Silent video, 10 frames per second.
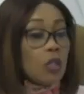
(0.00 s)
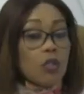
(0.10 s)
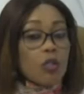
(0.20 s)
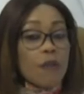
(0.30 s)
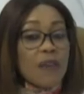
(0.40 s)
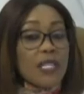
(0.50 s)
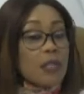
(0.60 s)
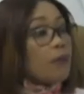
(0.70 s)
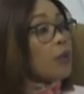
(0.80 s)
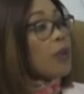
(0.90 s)
So
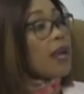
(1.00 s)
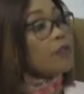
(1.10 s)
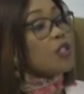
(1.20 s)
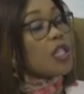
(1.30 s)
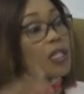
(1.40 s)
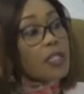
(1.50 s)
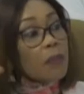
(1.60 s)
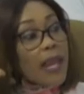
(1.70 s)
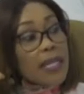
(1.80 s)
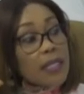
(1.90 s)
first of all, we have to change
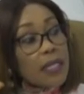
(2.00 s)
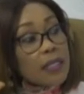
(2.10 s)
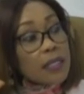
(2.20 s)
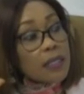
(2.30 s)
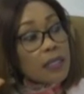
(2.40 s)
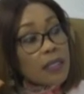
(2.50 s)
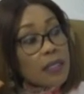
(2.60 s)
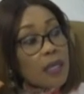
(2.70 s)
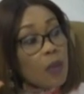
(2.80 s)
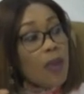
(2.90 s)
the mindset.
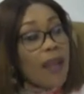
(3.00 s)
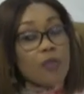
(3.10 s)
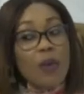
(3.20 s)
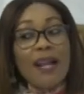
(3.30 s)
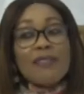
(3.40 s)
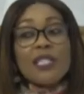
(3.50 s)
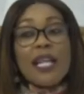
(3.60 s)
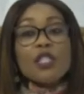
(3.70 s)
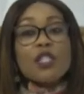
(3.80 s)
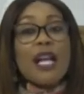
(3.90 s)
We have to have a
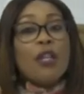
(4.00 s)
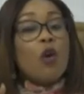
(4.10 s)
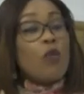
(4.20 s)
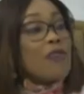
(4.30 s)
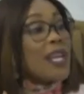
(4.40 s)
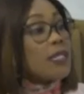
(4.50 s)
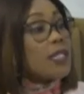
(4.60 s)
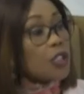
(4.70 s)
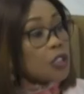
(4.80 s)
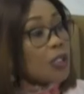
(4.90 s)
national
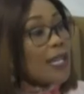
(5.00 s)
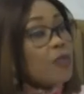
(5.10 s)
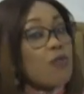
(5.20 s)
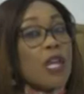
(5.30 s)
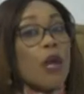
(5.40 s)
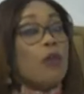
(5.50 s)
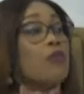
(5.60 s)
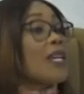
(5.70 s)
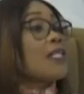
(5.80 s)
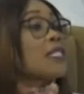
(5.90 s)
orientation and
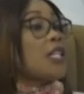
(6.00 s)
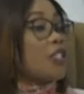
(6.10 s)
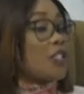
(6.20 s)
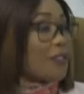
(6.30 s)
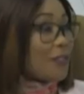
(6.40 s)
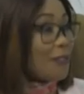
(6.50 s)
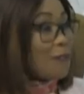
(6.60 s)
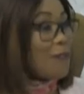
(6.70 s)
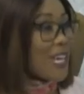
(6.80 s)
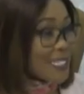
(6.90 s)
reorientation
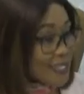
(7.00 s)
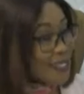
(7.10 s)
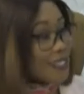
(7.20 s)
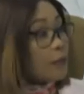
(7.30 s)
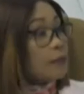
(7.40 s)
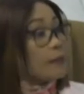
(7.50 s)
first.